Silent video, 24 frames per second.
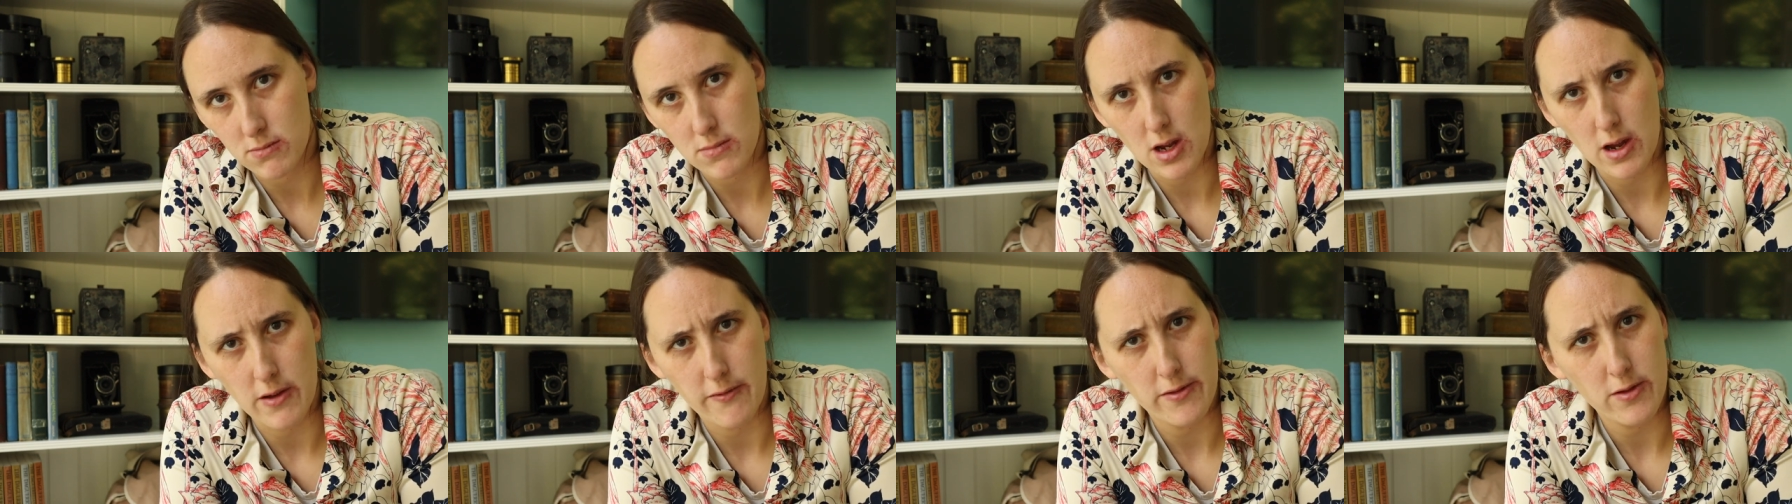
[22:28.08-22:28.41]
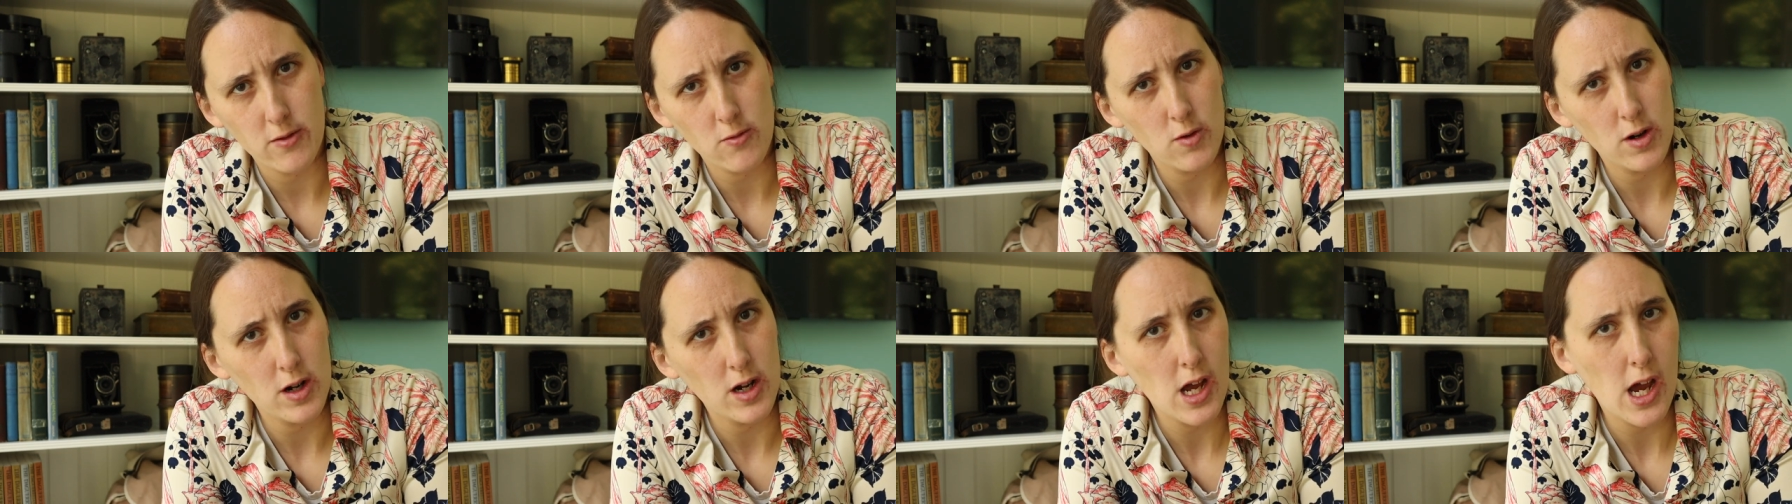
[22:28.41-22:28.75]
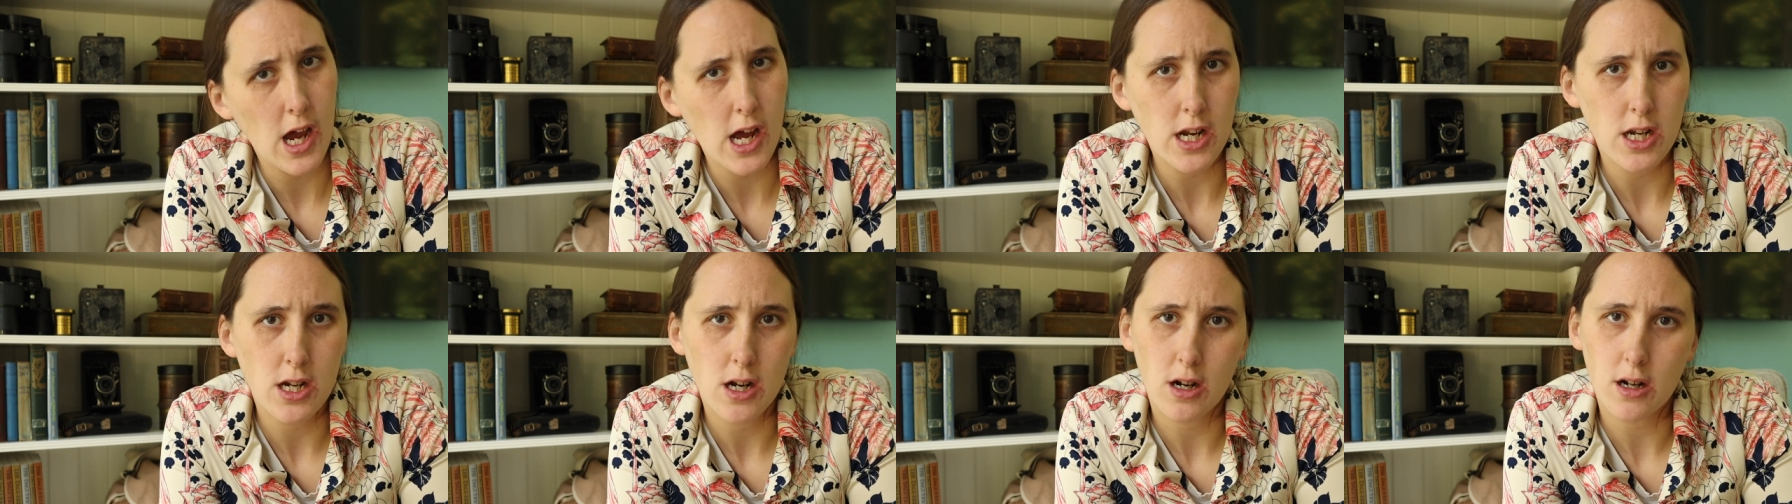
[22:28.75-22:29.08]
everyone
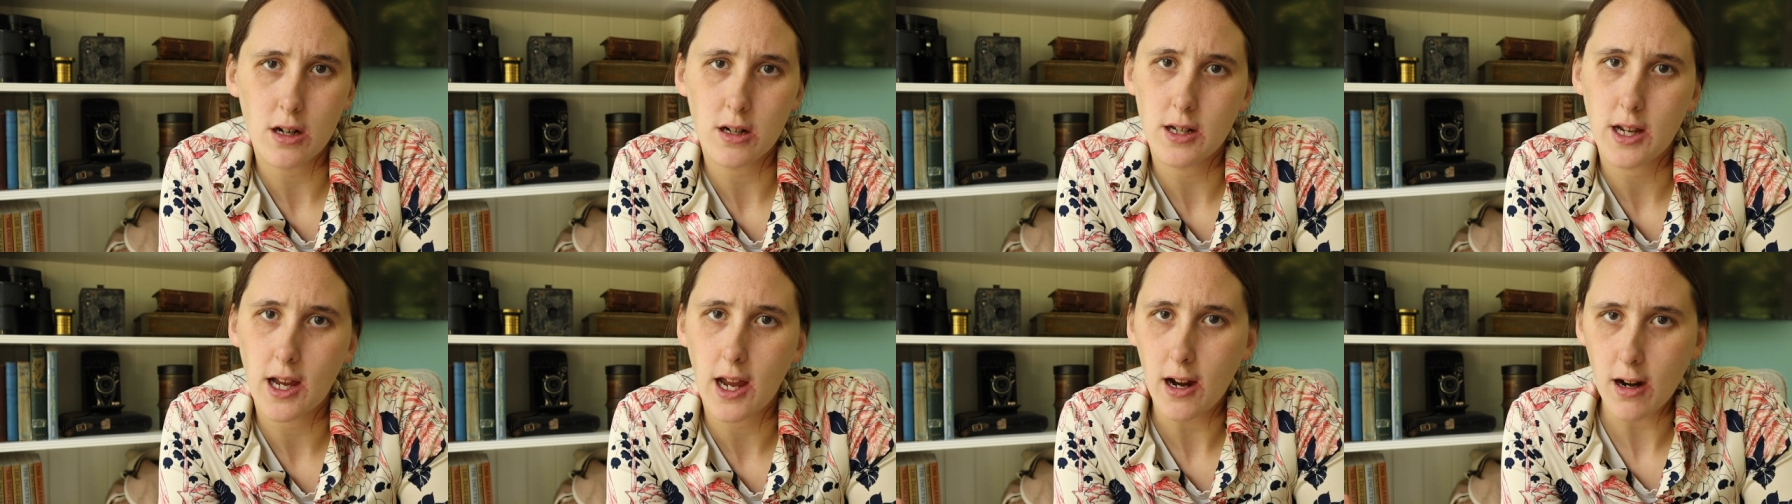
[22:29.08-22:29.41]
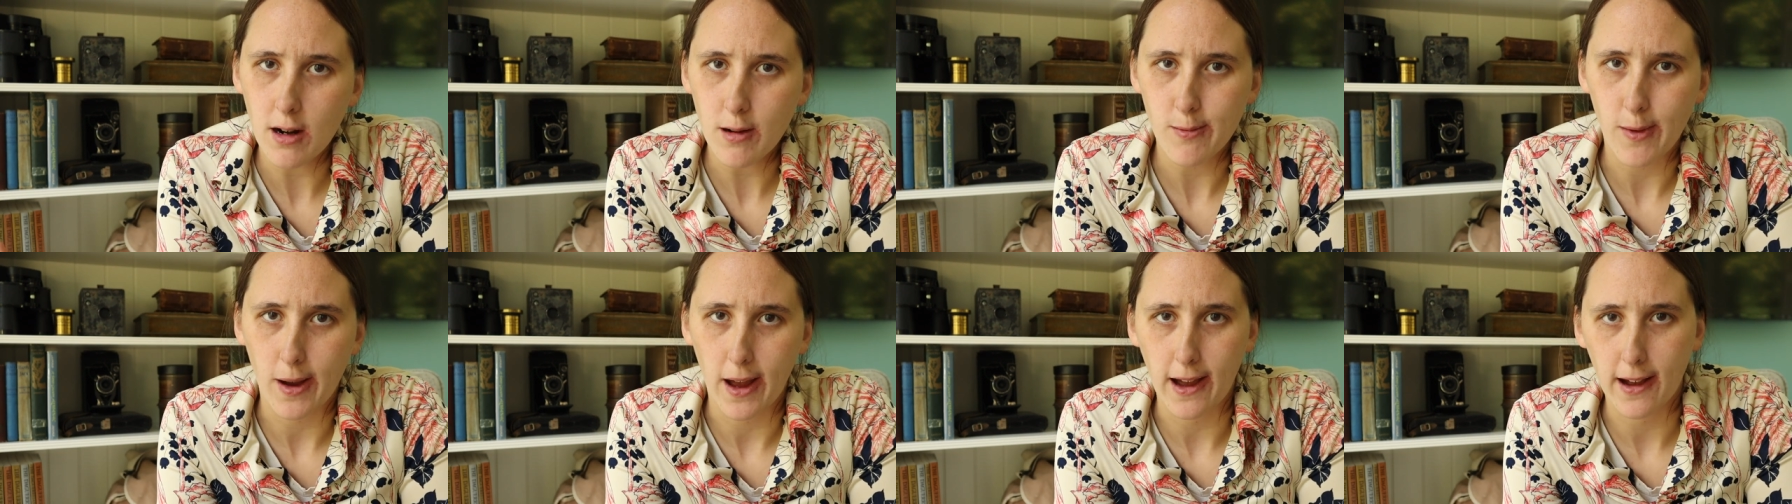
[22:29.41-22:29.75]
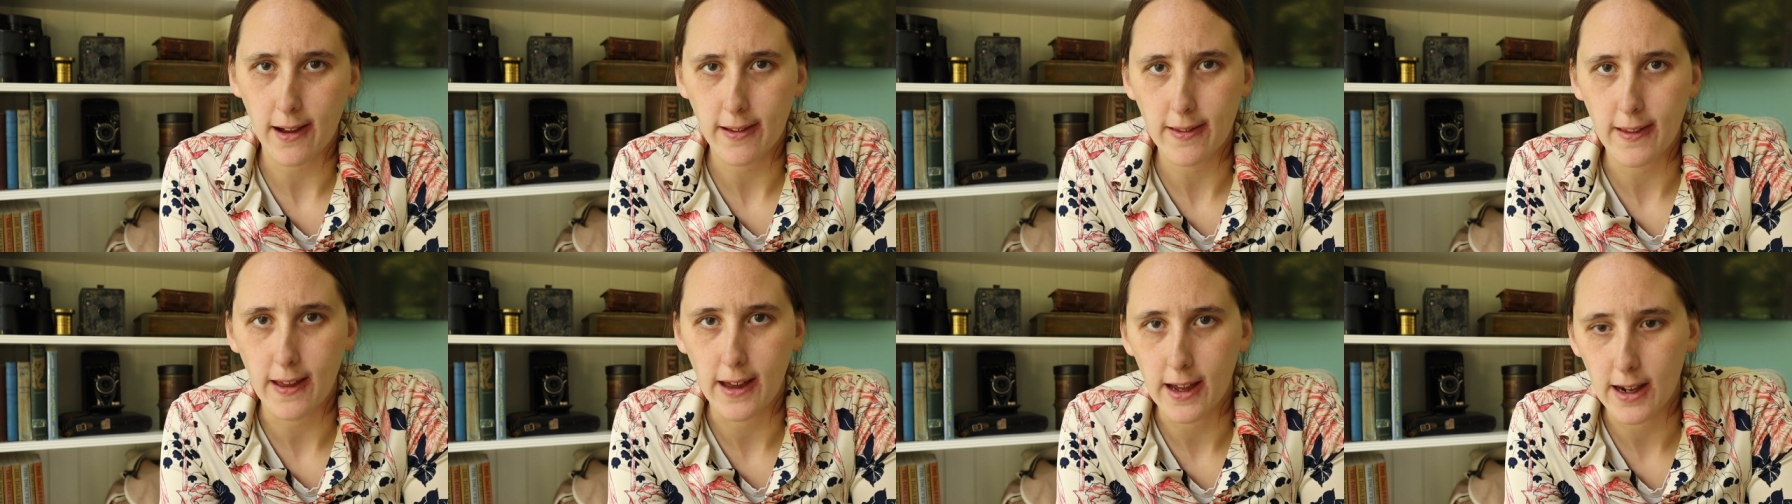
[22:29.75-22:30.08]
had dark hair
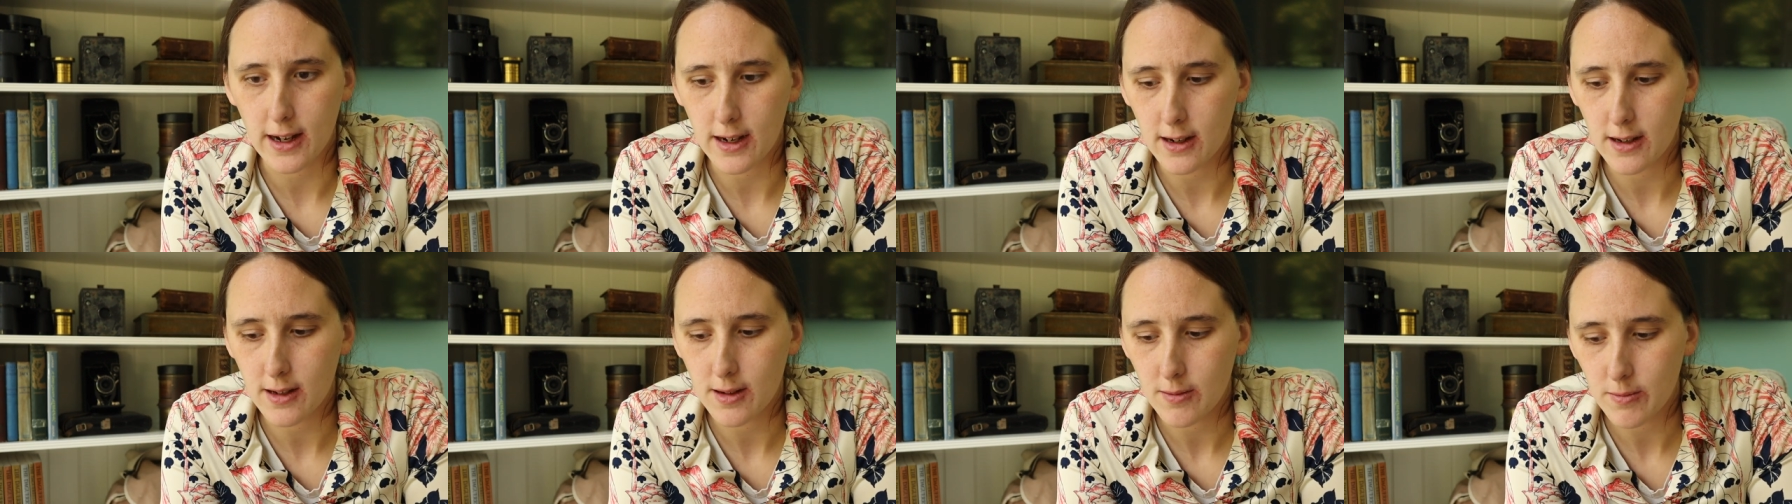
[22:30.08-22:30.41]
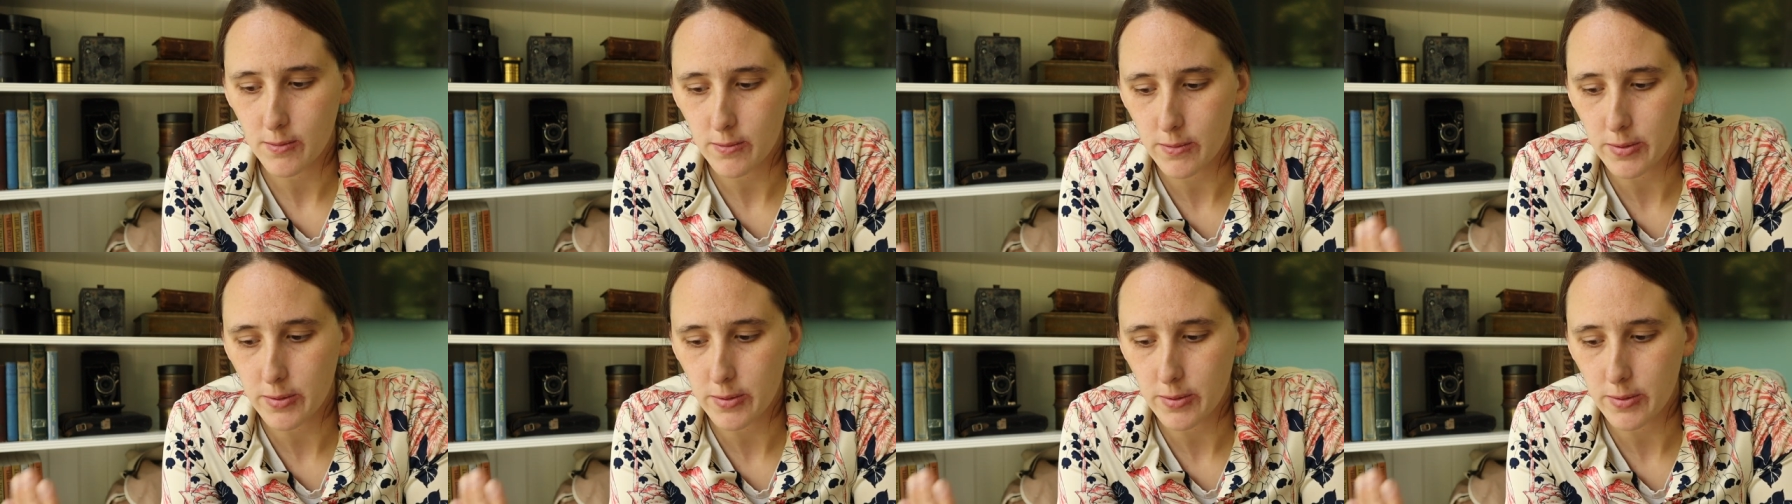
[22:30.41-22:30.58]
back then.